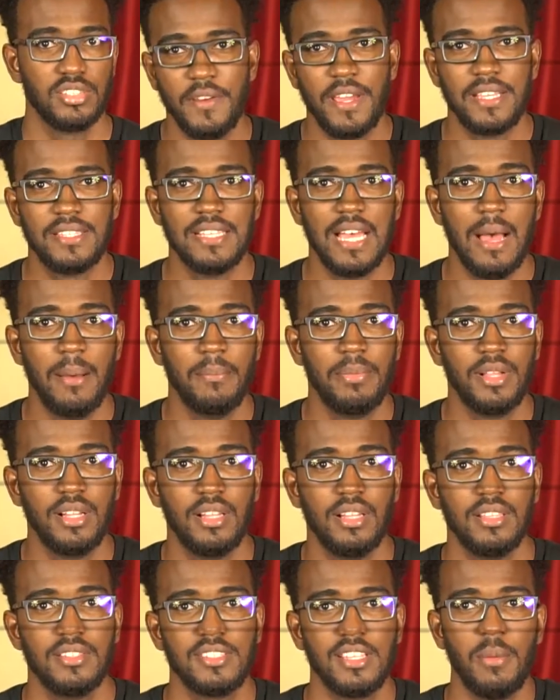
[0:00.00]
For
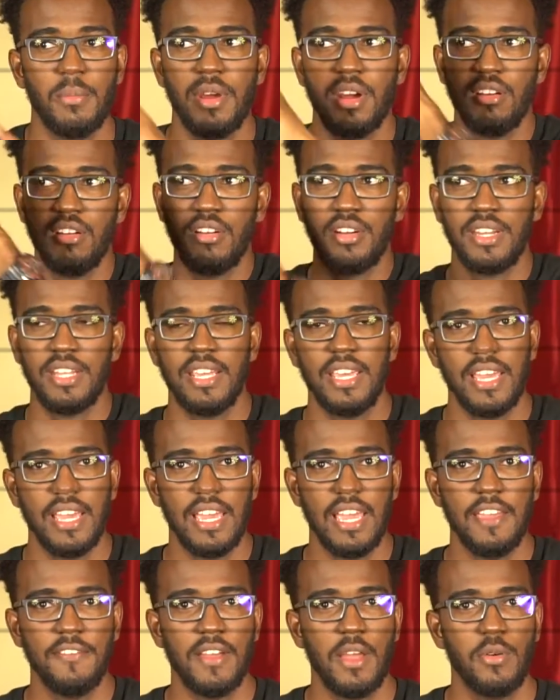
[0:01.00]
example, somewhere around here,
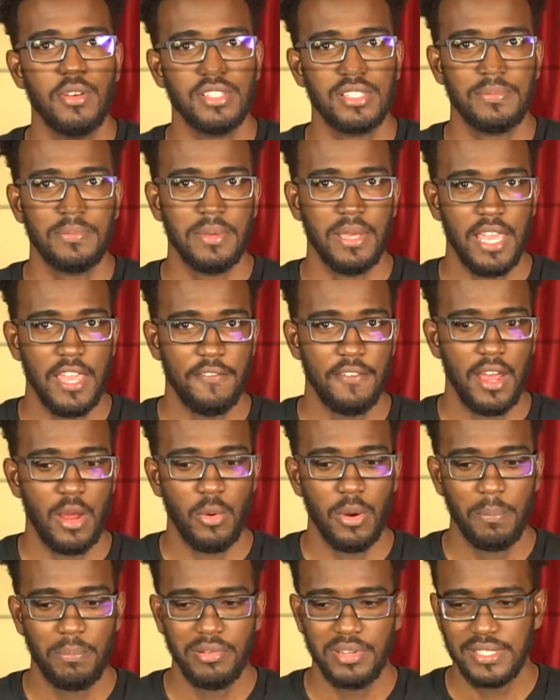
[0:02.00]
if I
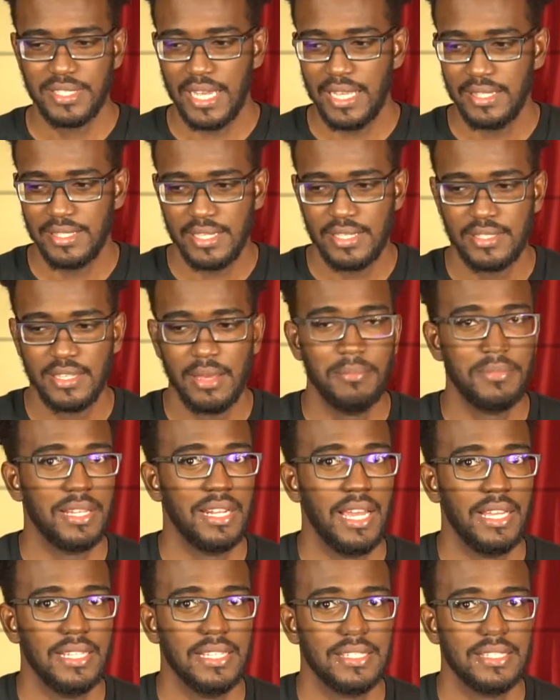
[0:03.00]
were presenting something
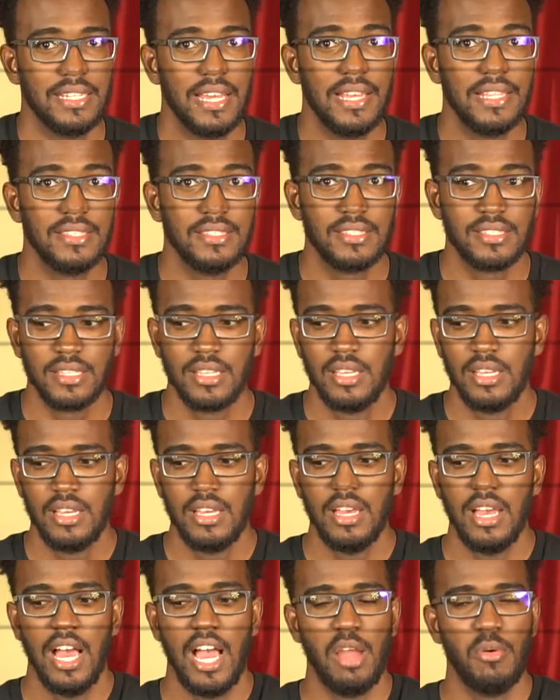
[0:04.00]
like this lens,
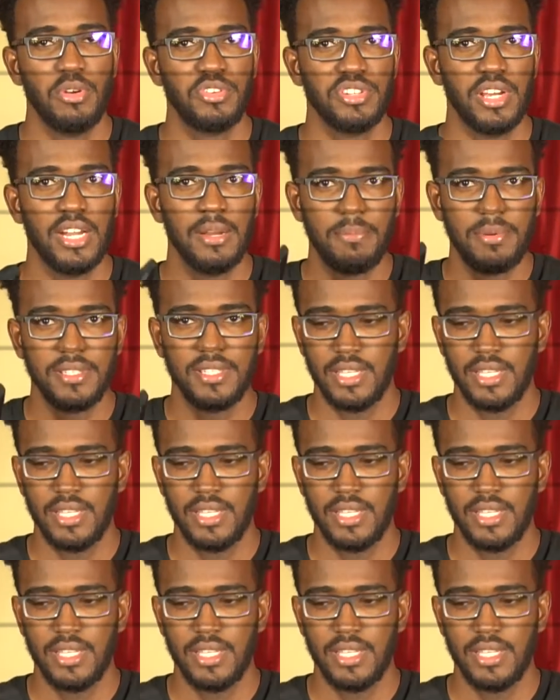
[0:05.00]
I would try to